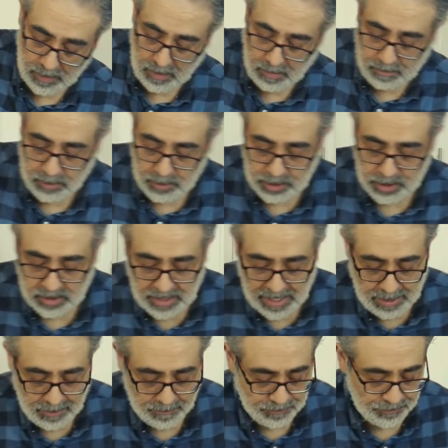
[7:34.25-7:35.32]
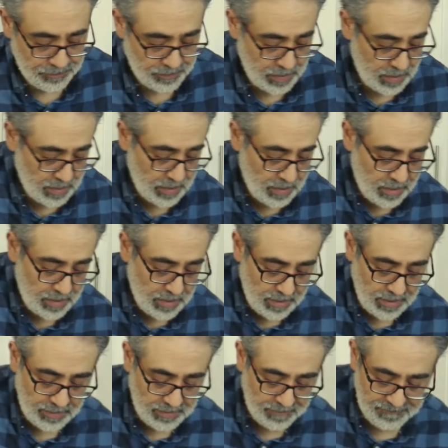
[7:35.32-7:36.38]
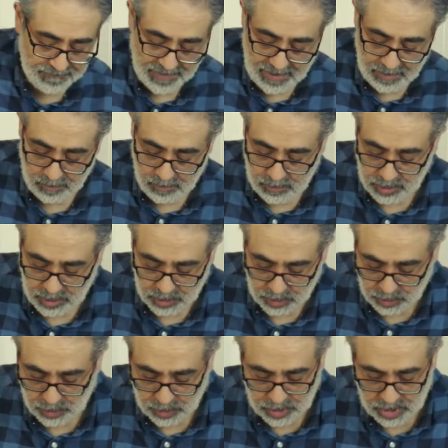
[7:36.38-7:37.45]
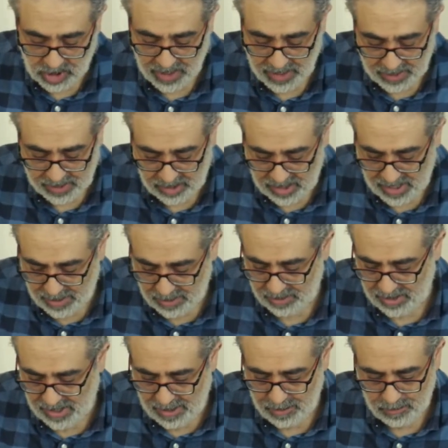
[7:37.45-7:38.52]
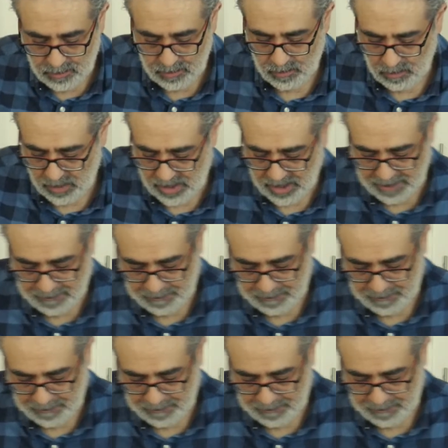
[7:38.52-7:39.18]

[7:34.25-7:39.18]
Push it down, and the fat will just take that down with it.